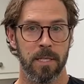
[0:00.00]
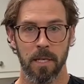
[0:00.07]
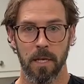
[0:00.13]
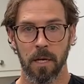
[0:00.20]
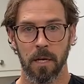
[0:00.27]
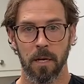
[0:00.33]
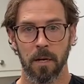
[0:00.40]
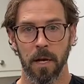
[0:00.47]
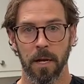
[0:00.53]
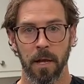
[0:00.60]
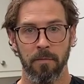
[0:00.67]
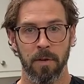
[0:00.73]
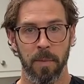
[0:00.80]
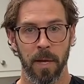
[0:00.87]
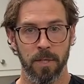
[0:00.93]
a year, and
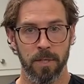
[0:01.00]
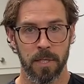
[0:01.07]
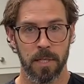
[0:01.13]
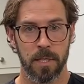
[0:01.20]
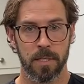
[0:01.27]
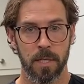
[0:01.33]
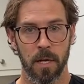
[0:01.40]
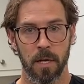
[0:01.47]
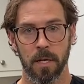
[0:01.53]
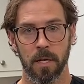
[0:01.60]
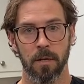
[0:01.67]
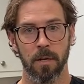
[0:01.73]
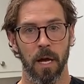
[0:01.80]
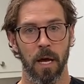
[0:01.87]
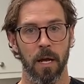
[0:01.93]
every patient that's on
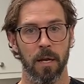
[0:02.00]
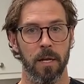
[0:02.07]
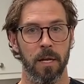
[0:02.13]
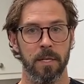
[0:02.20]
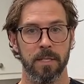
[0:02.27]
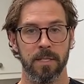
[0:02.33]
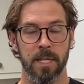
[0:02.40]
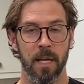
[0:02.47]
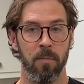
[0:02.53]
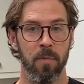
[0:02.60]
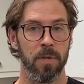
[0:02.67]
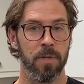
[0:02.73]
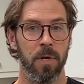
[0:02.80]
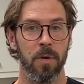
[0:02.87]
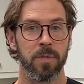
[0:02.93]
a
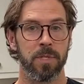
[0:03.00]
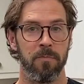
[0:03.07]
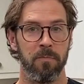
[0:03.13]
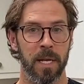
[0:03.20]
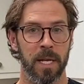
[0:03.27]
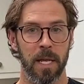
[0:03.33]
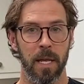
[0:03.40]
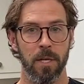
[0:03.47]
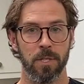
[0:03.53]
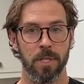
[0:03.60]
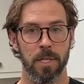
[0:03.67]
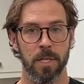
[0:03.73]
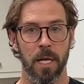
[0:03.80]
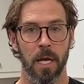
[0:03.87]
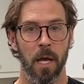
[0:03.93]
stable dose of
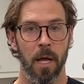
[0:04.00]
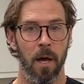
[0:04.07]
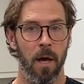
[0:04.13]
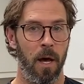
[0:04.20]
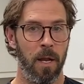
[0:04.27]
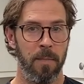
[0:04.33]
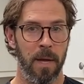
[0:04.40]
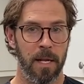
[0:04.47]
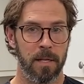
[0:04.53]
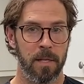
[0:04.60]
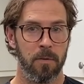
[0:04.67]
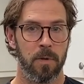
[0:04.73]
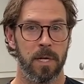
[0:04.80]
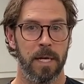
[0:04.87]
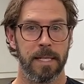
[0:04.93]
medication
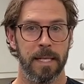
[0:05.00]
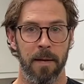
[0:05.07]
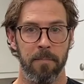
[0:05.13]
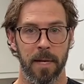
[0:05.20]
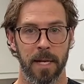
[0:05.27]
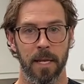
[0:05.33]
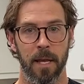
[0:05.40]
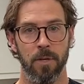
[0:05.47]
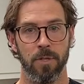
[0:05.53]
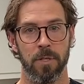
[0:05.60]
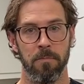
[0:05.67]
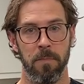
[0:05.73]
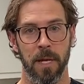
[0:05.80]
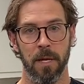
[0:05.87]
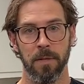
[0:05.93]
automatically will get that
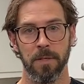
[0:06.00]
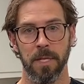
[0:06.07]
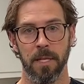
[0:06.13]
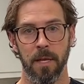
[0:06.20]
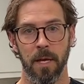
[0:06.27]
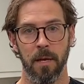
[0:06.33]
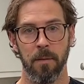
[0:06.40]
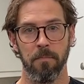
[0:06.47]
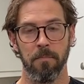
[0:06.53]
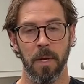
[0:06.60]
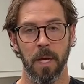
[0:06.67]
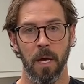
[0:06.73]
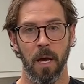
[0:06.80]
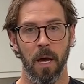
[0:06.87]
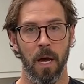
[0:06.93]
medication mailed to them
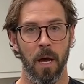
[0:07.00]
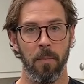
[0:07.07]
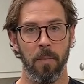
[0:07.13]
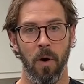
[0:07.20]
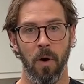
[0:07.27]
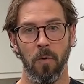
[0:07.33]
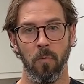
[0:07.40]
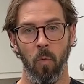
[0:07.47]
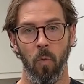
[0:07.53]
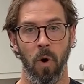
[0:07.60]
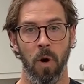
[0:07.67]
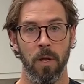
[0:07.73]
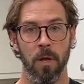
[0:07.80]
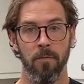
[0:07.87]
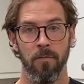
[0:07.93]
on
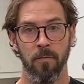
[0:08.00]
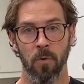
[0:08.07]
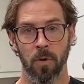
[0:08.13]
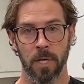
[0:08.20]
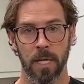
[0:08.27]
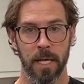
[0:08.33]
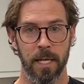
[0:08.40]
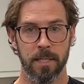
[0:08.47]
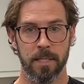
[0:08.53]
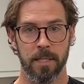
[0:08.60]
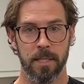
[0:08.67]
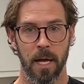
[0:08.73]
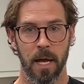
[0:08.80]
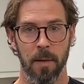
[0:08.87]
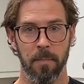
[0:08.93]
one of 4
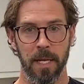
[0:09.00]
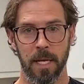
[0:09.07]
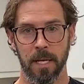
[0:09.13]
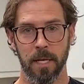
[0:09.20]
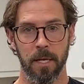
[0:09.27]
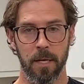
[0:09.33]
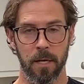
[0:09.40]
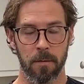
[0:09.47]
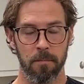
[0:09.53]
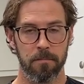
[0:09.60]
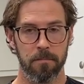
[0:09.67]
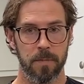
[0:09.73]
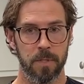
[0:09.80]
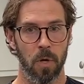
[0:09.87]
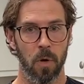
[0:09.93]
dates in a year.
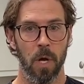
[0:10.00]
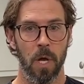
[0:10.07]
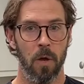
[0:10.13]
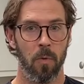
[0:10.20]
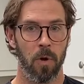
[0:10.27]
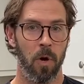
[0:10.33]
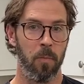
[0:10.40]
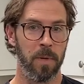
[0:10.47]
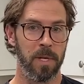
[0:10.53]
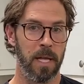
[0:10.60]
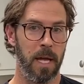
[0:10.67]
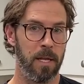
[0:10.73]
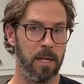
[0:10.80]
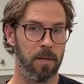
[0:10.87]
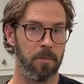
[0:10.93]
So we're hoping
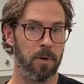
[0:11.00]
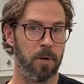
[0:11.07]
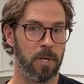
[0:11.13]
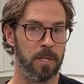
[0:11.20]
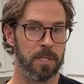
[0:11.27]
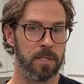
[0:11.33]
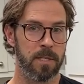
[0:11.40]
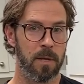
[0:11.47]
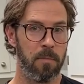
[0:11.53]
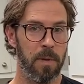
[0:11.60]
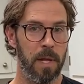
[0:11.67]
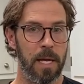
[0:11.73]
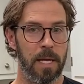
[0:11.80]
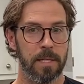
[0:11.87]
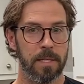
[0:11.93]
that increases
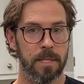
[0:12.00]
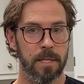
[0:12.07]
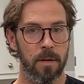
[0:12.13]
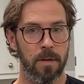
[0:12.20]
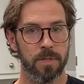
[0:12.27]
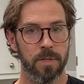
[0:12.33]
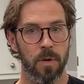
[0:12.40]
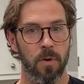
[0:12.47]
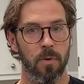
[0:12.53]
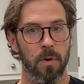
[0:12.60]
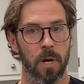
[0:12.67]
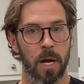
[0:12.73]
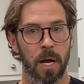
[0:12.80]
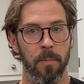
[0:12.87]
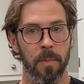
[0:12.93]
compliance and
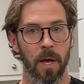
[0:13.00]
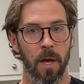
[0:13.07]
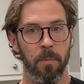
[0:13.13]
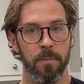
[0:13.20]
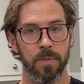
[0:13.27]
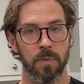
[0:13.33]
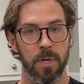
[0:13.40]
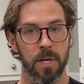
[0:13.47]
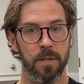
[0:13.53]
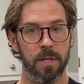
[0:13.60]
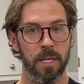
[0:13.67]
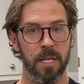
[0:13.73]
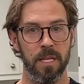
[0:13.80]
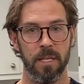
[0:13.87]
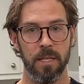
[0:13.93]
also helps with
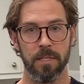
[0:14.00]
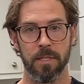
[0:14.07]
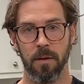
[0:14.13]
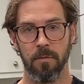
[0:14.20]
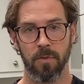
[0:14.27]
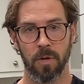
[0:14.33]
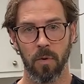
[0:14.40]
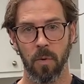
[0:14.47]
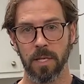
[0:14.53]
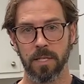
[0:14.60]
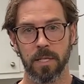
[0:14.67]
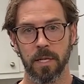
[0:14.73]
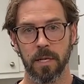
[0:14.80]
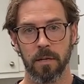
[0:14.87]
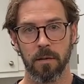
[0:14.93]
ease of
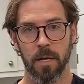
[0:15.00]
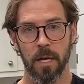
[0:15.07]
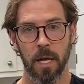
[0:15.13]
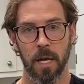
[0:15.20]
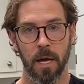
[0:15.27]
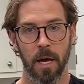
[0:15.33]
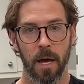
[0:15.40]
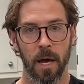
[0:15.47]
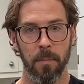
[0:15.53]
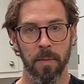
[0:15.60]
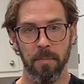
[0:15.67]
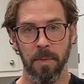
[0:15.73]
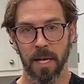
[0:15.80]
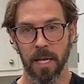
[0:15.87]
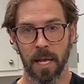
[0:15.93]
requesting
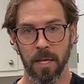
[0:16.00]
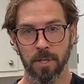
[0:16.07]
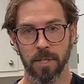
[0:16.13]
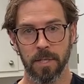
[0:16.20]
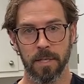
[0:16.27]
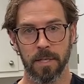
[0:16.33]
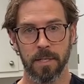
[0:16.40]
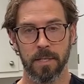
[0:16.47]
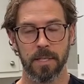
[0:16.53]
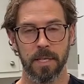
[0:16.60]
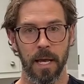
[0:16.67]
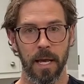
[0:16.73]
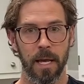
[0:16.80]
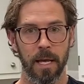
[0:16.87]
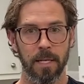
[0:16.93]

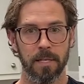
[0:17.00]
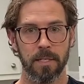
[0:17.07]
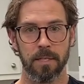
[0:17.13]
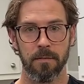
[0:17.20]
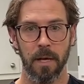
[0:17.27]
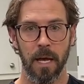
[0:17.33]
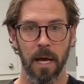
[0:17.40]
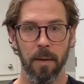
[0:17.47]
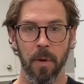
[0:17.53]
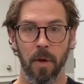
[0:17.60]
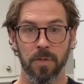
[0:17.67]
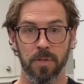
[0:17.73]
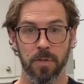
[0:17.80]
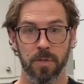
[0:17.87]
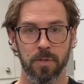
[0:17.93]
medications, and
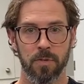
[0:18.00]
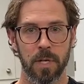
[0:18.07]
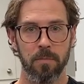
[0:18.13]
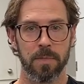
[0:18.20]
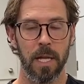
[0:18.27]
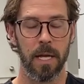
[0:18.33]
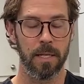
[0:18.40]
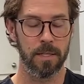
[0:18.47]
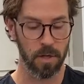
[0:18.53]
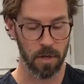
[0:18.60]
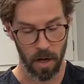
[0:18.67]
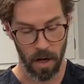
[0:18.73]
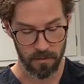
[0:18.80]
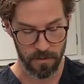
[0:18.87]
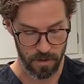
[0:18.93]
also streamlines
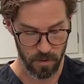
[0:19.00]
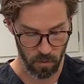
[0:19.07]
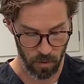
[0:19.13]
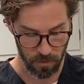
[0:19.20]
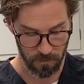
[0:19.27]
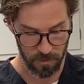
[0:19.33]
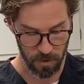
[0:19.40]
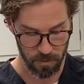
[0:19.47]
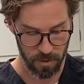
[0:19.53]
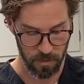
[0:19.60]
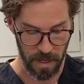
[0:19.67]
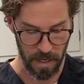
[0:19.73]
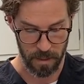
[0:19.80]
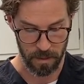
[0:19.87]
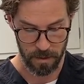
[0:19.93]
our office workflow
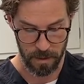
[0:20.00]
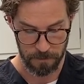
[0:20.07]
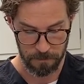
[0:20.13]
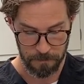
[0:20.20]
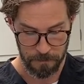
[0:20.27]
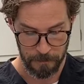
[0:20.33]
dramatically.